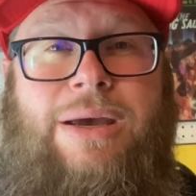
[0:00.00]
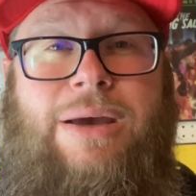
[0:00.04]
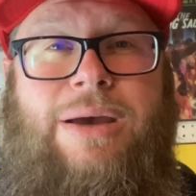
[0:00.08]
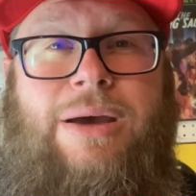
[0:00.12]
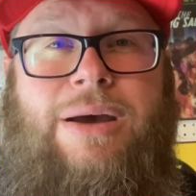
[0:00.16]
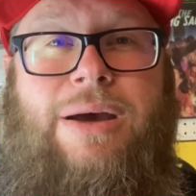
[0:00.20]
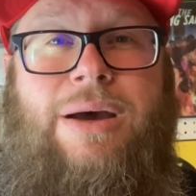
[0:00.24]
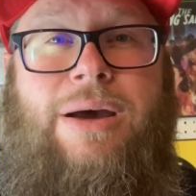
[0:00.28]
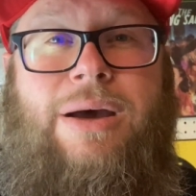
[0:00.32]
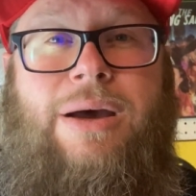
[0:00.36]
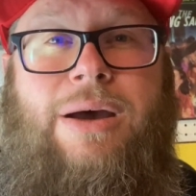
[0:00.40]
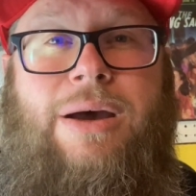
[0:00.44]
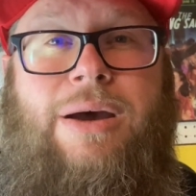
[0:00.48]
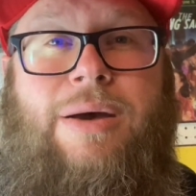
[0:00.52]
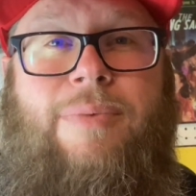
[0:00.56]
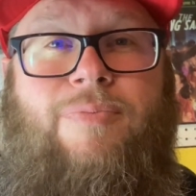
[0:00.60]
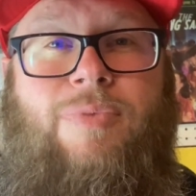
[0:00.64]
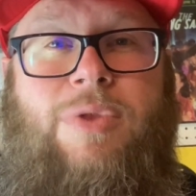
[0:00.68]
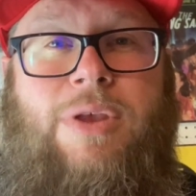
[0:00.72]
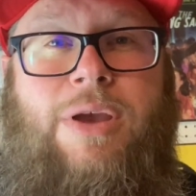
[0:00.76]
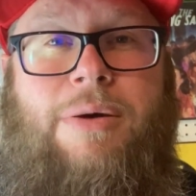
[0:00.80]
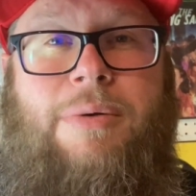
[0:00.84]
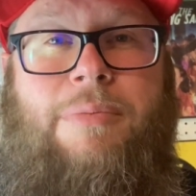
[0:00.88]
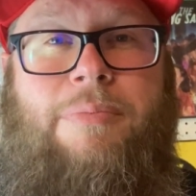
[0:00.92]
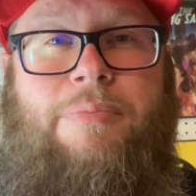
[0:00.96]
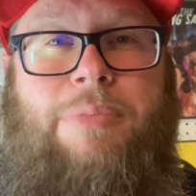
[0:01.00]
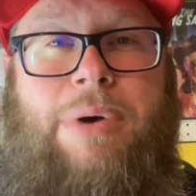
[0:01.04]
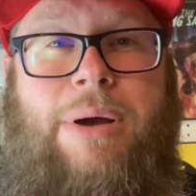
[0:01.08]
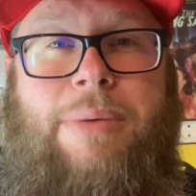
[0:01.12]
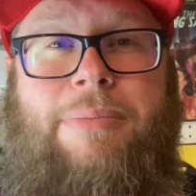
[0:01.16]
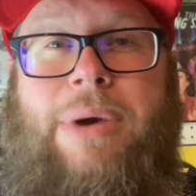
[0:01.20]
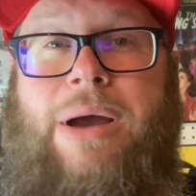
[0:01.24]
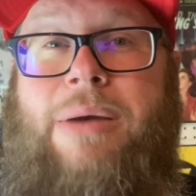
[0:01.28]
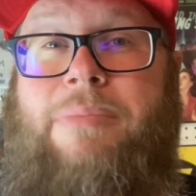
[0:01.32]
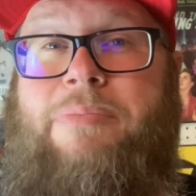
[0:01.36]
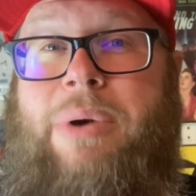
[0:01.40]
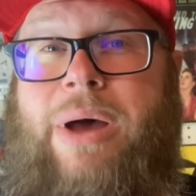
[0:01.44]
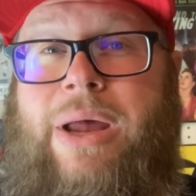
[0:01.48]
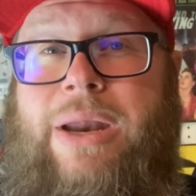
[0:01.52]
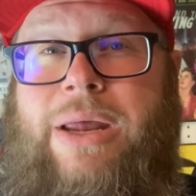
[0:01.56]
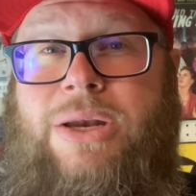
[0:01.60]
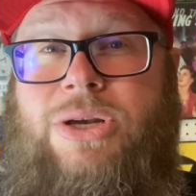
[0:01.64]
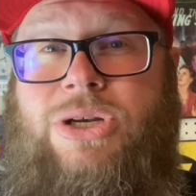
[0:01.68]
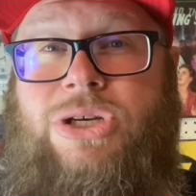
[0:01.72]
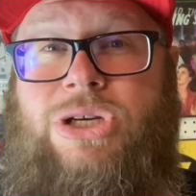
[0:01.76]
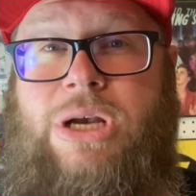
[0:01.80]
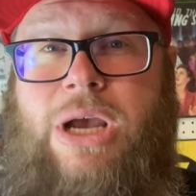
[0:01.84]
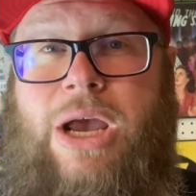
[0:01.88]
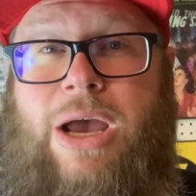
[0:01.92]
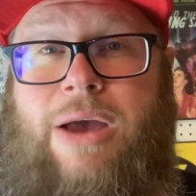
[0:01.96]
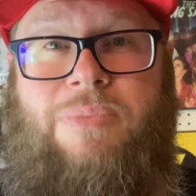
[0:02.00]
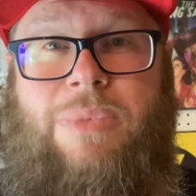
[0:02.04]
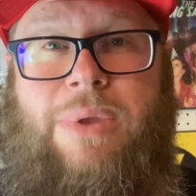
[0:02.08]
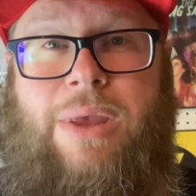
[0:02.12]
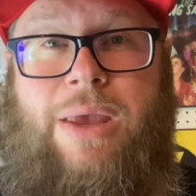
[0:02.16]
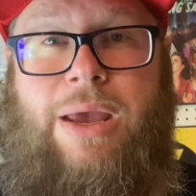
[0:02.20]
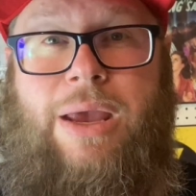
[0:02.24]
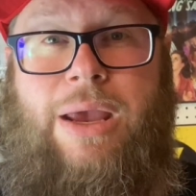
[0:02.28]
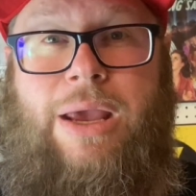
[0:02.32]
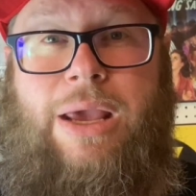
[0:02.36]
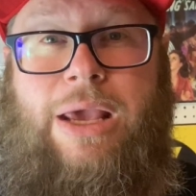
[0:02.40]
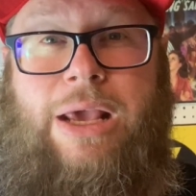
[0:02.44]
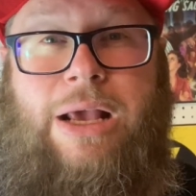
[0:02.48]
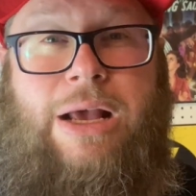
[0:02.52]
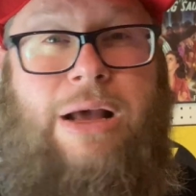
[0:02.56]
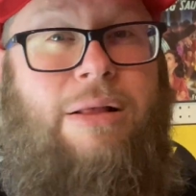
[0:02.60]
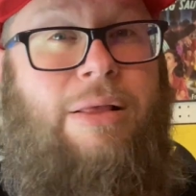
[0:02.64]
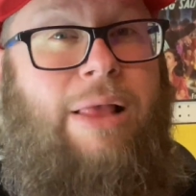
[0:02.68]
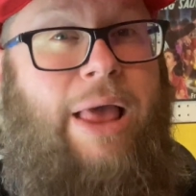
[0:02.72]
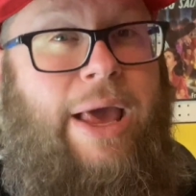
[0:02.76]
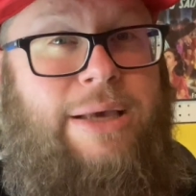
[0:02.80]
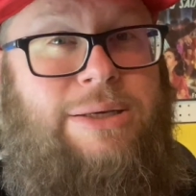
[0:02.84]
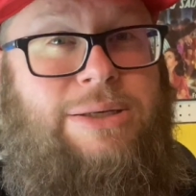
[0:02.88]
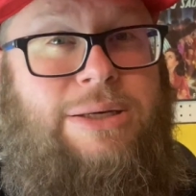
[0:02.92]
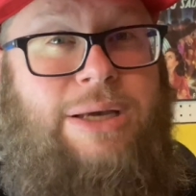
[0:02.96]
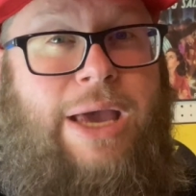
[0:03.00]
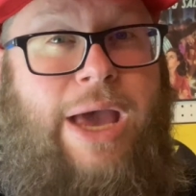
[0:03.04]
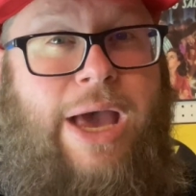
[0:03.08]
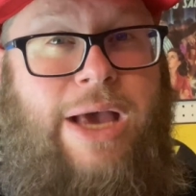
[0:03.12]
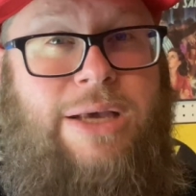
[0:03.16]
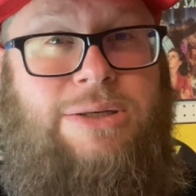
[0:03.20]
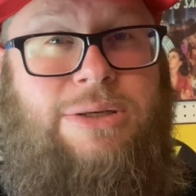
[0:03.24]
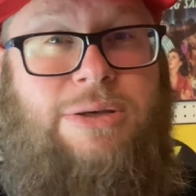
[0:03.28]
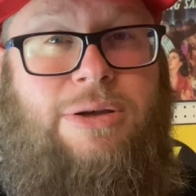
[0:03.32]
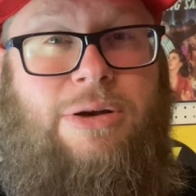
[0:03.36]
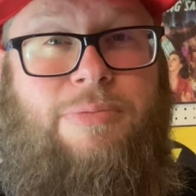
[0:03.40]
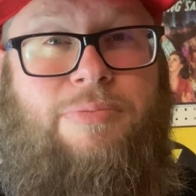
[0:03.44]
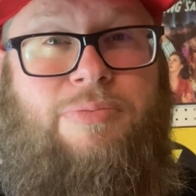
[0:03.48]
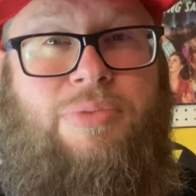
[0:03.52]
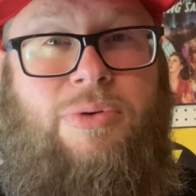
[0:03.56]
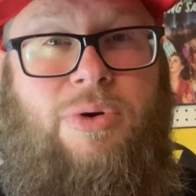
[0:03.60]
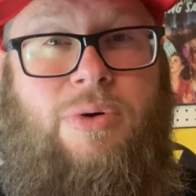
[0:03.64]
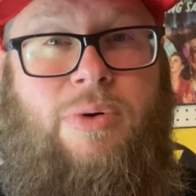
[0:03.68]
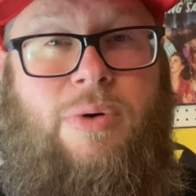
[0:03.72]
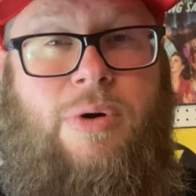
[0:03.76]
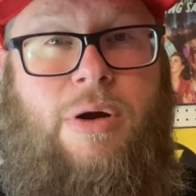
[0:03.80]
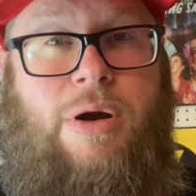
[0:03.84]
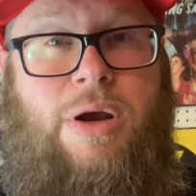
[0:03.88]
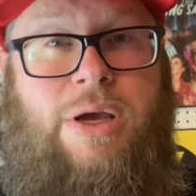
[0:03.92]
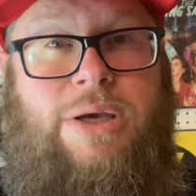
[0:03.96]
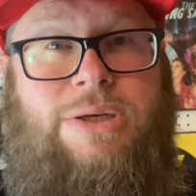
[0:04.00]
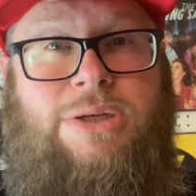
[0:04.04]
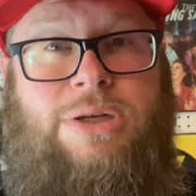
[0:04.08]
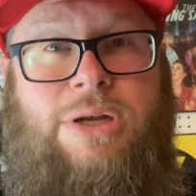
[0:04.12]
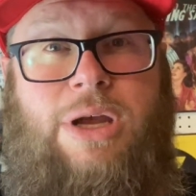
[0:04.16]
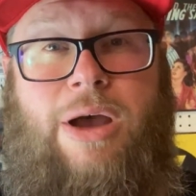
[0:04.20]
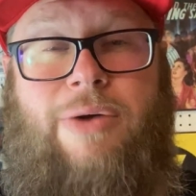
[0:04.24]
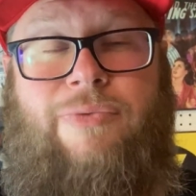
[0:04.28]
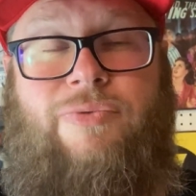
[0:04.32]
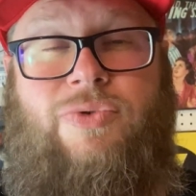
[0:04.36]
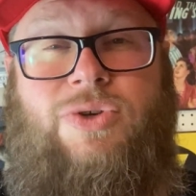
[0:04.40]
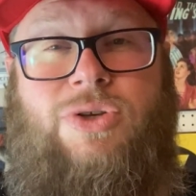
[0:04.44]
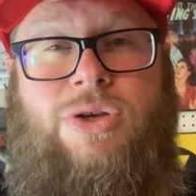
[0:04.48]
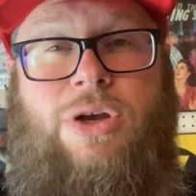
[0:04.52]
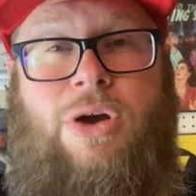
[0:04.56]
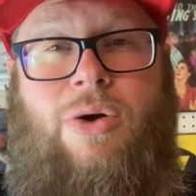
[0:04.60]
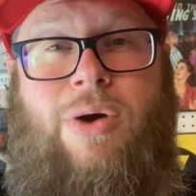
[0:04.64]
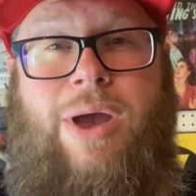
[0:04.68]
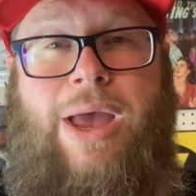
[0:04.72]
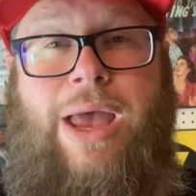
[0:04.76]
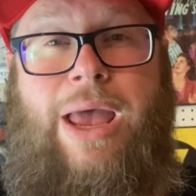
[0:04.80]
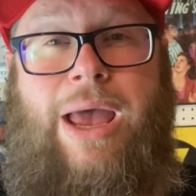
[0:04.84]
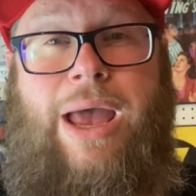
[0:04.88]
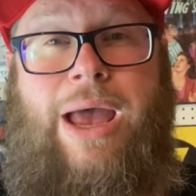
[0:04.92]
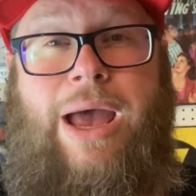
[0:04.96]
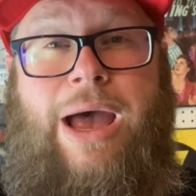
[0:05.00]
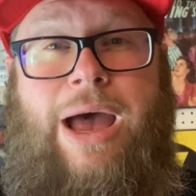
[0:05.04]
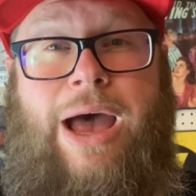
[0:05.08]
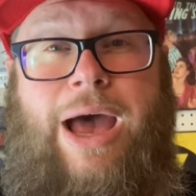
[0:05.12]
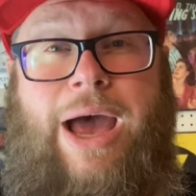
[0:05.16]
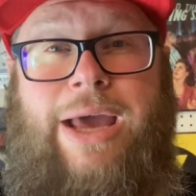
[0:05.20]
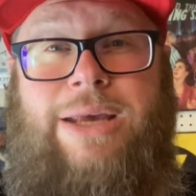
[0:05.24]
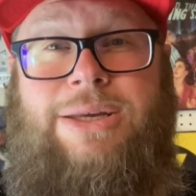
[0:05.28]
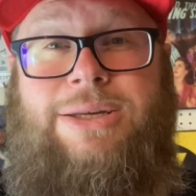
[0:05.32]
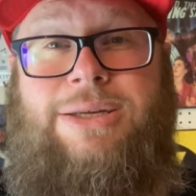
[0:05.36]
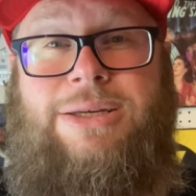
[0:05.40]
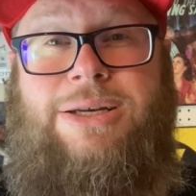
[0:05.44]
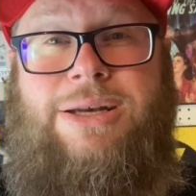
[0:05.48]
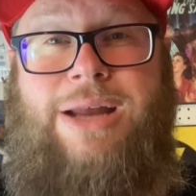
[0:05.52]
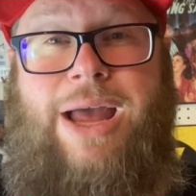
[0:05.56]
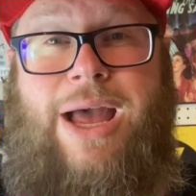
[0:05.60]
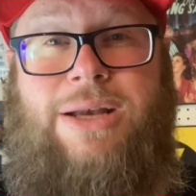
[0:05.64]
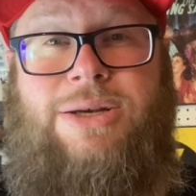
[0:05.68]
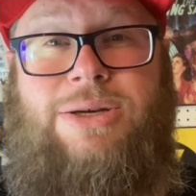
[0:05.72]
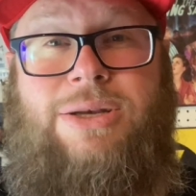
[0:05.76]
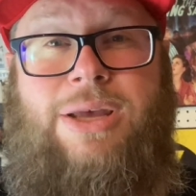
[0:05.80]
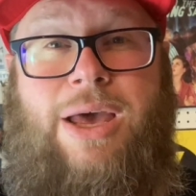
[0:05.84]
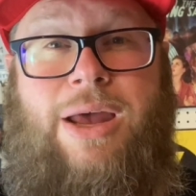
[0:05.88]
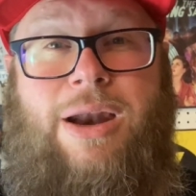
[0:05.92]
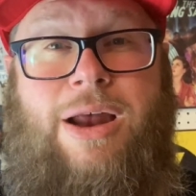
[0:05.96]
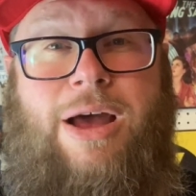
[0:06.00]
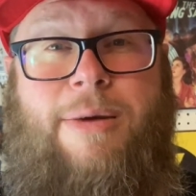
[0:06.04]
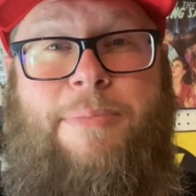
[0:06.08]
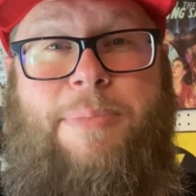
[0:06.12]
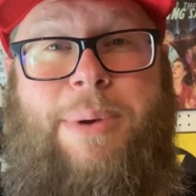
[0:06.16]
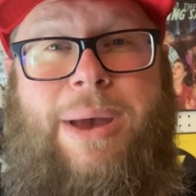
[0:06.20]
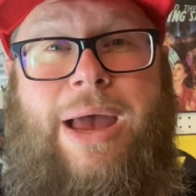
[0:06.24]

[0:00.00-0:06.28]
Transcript: But my buddy Jeff, he collects Kessler Brewery stuff. So I snatched that up.